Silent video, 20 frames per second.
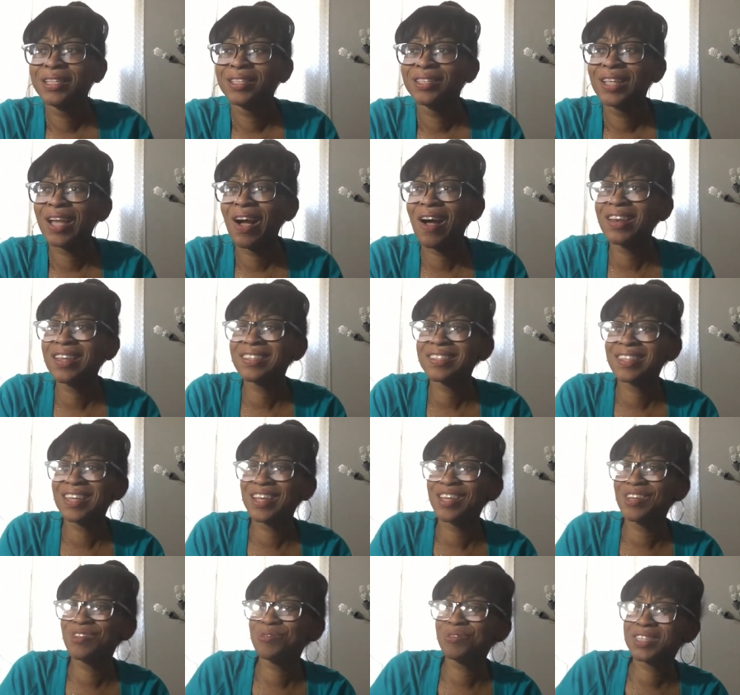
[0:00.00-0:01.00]
Now all of a
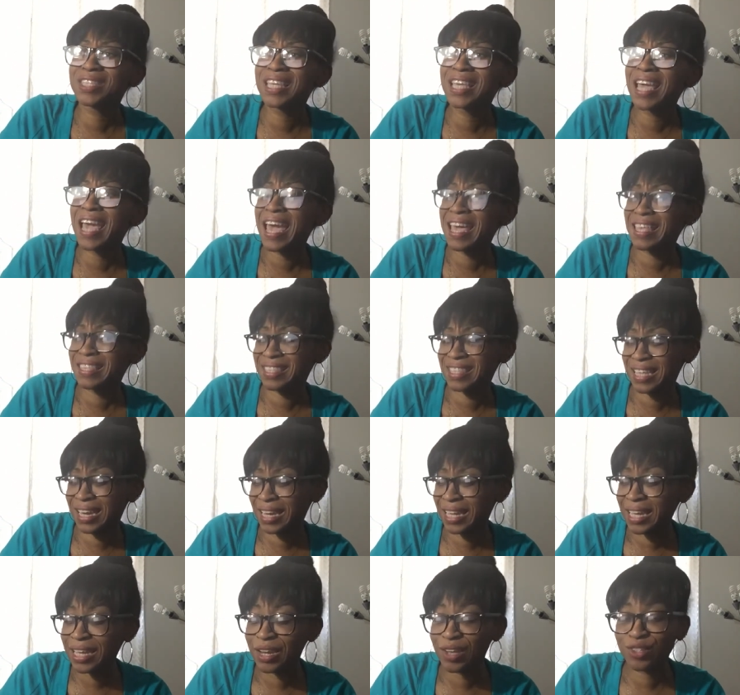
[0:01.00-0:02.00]
sudden you see
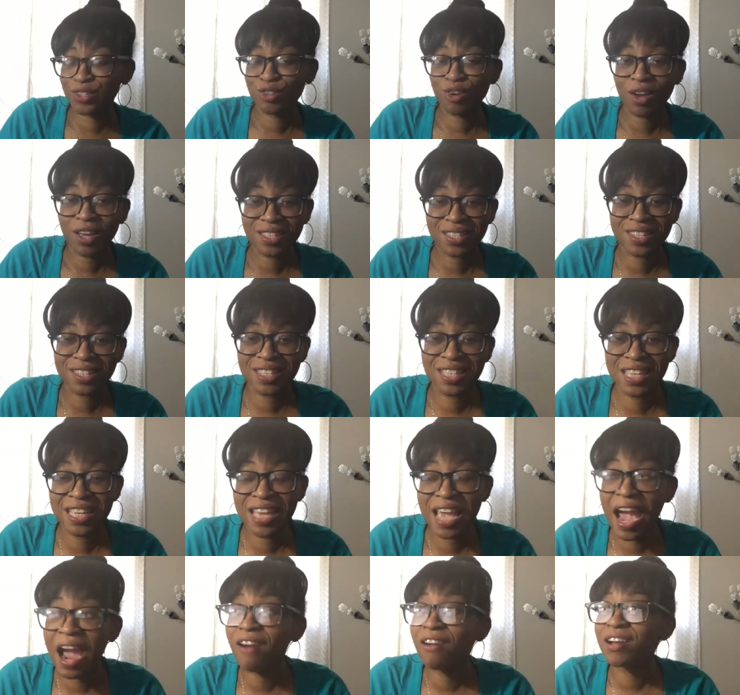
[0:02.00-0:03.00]
Estelita talking to
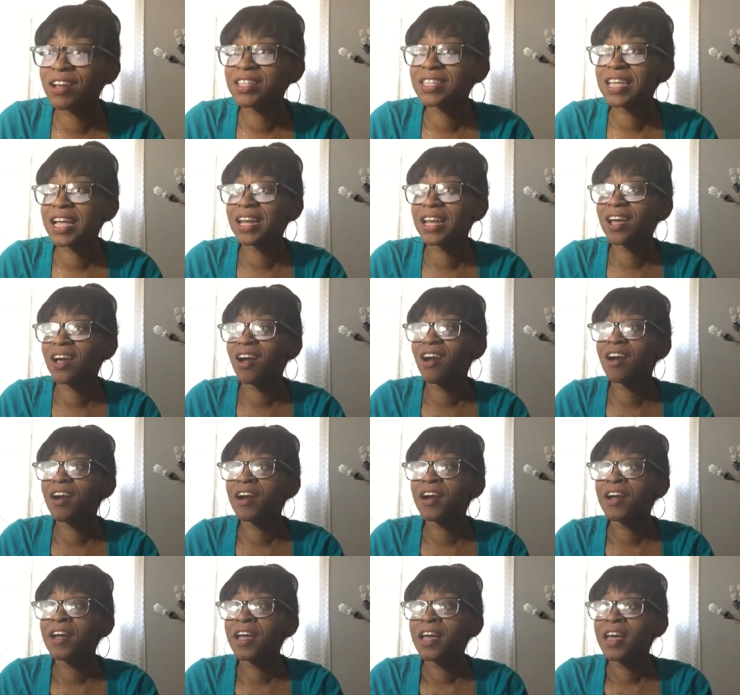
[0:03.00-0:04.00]
Sierra, telling
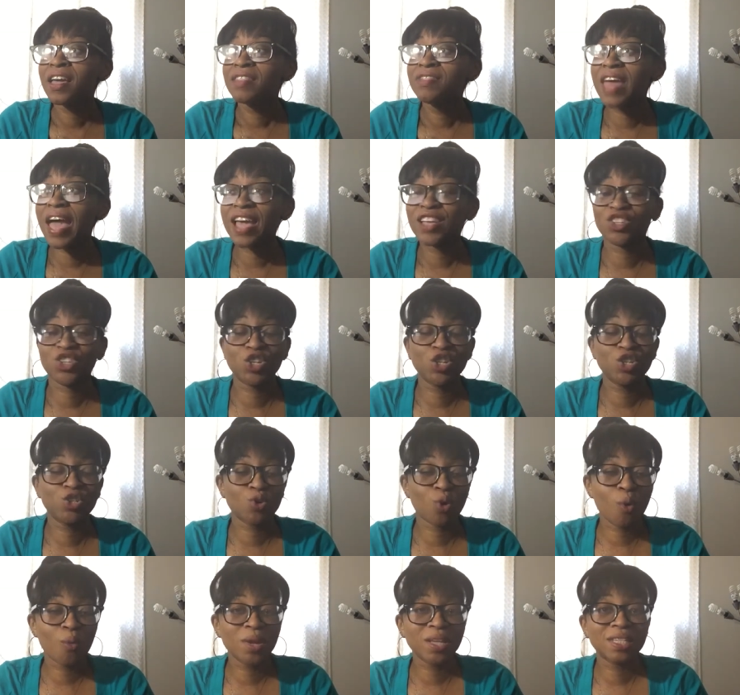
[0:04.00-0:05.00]
her that she's
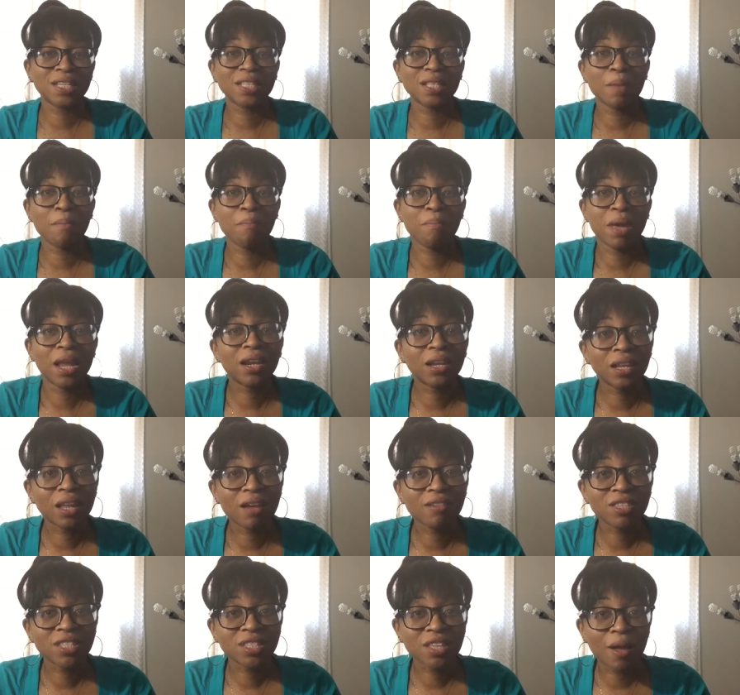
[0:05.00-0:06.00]
always in the middle
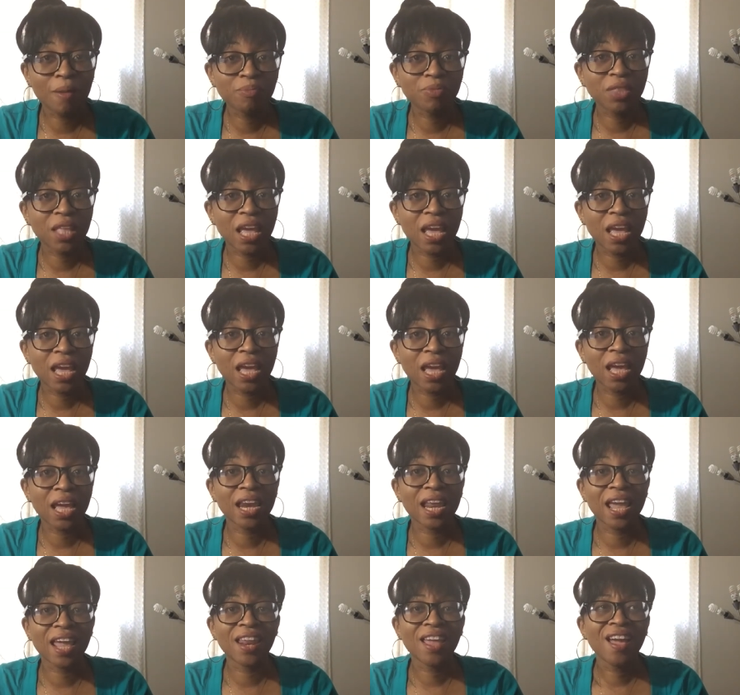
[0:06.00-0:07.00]
of
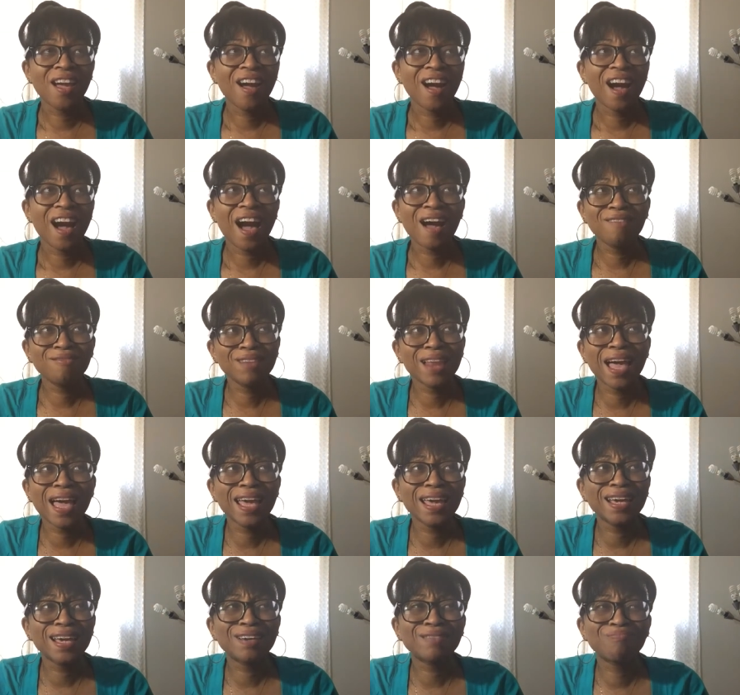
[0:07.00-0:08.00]
something, and I'm
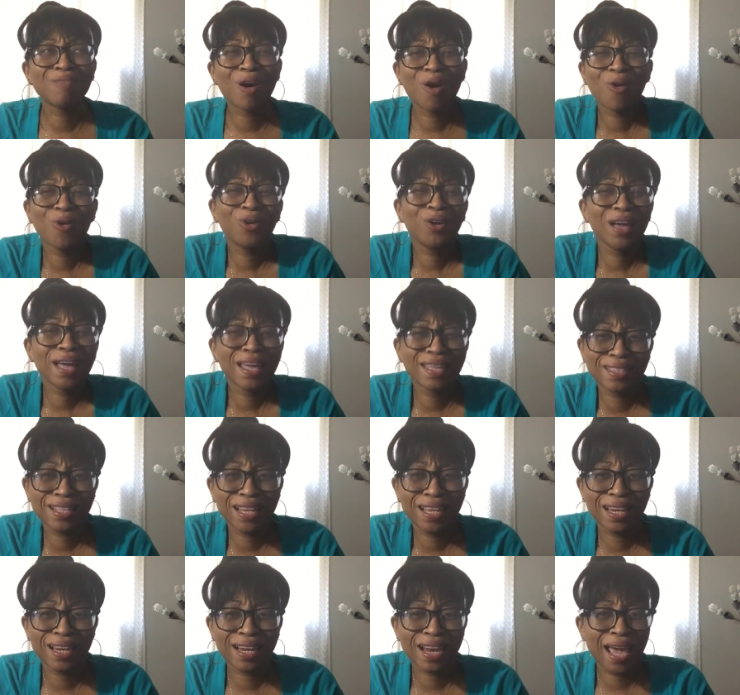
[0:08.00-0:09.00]
like, but hold on,
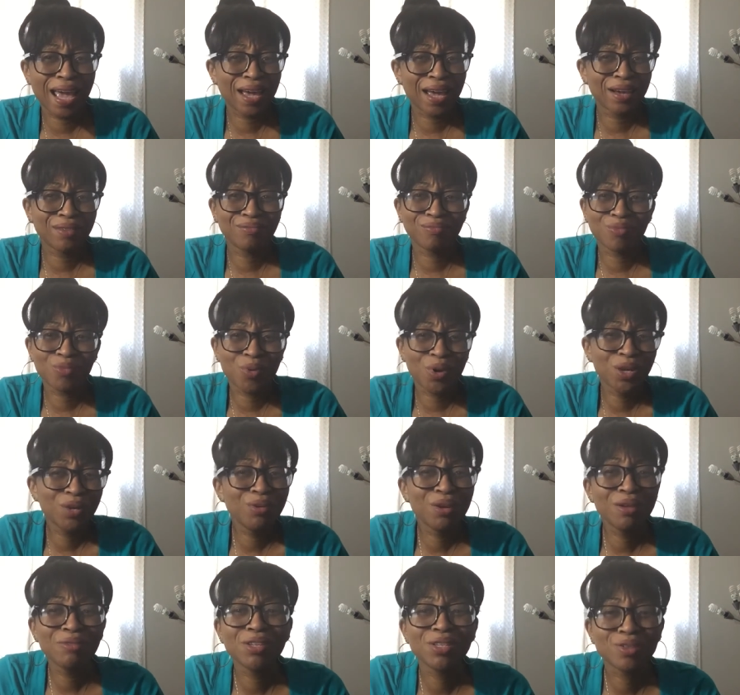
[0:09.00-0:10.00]
Estelita, like, what are
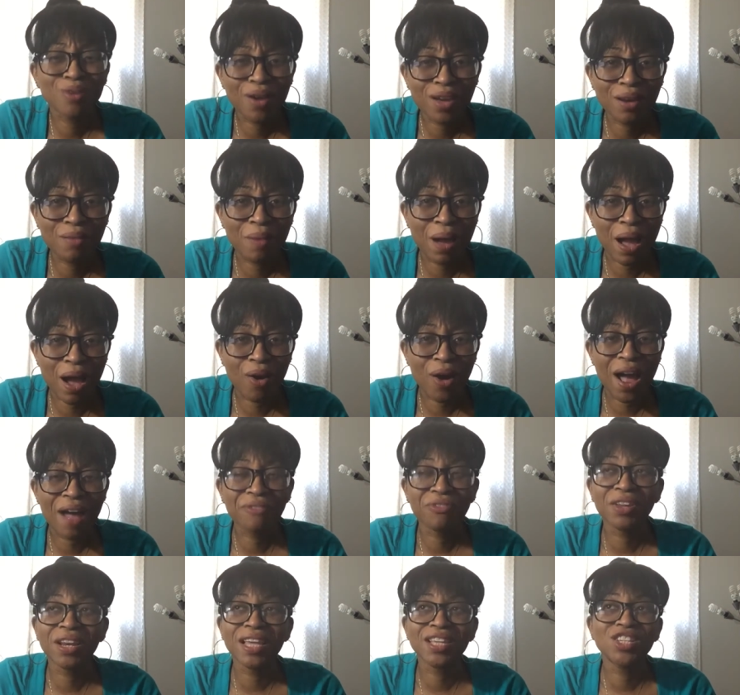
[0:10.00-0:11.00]
you even talking about?
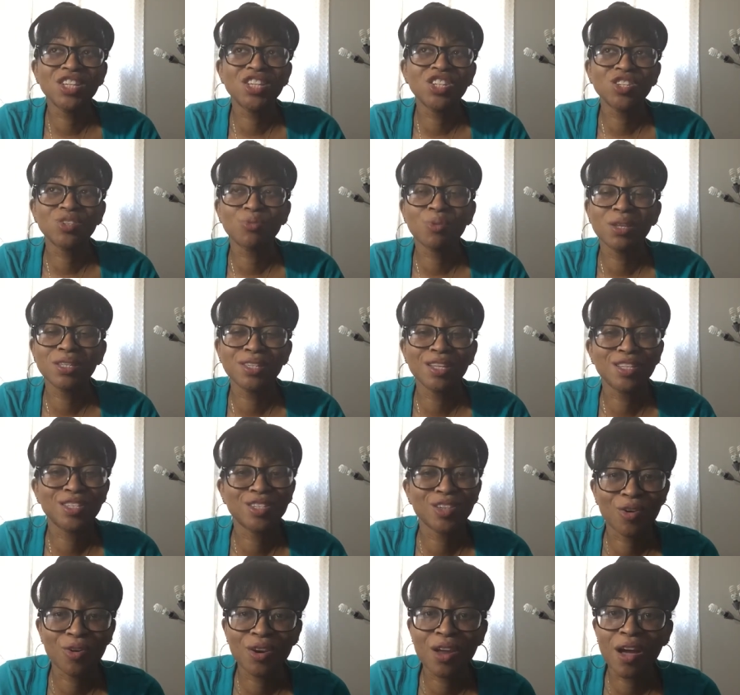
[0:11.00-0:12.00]
I feel like she just wanted to
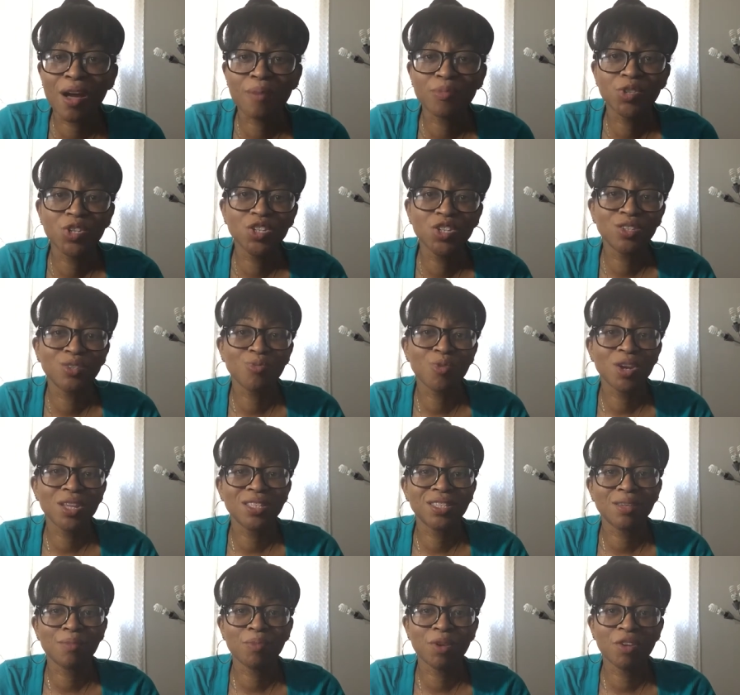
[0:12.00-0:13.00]
turn up. She just
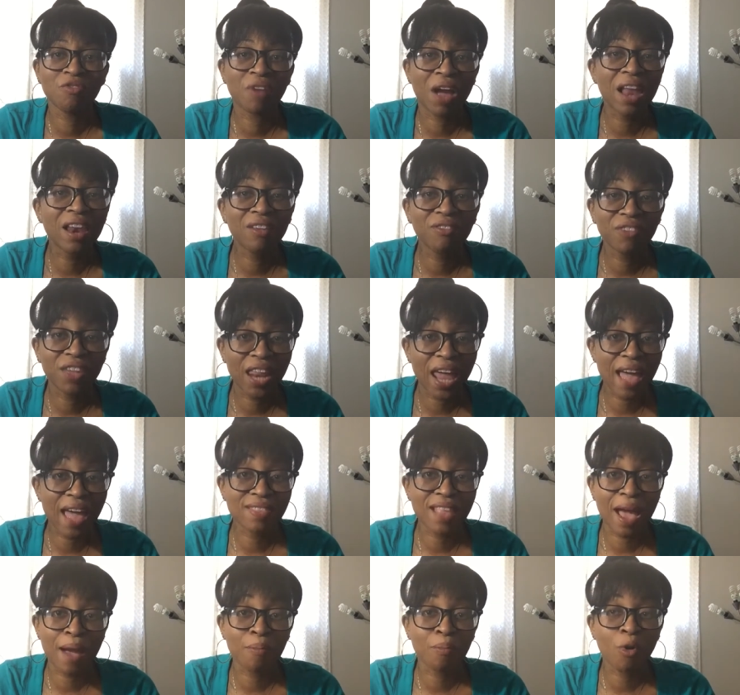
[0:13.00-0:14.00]
wanted to be relevant
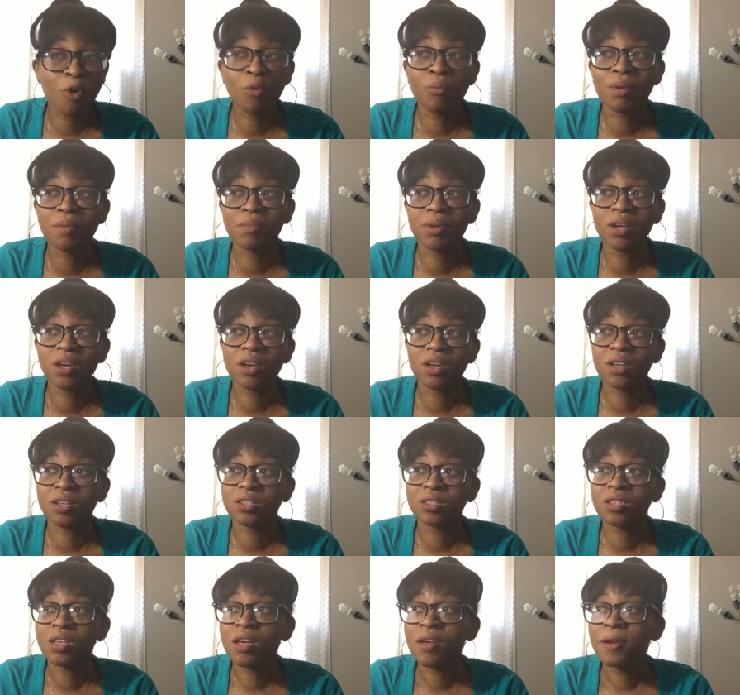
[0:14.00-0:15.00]
at that moment
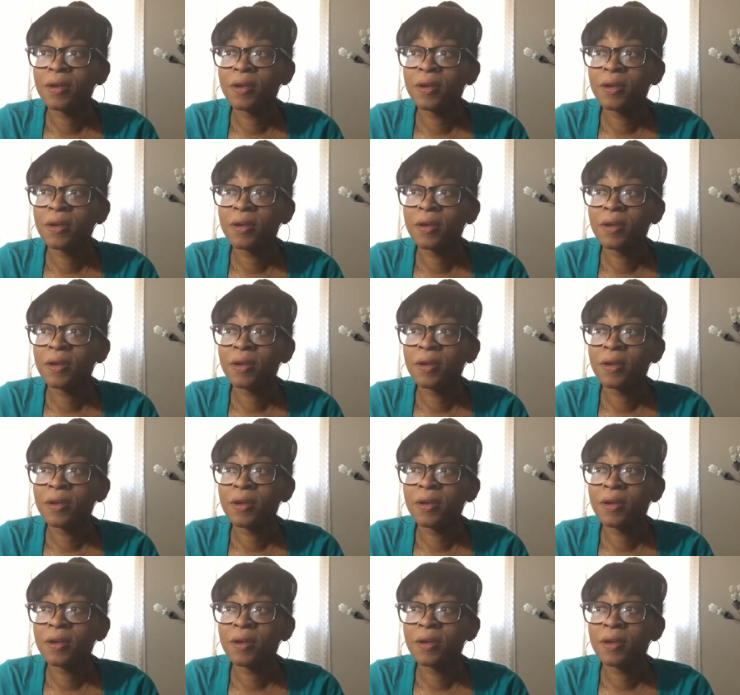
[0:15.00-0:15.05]
because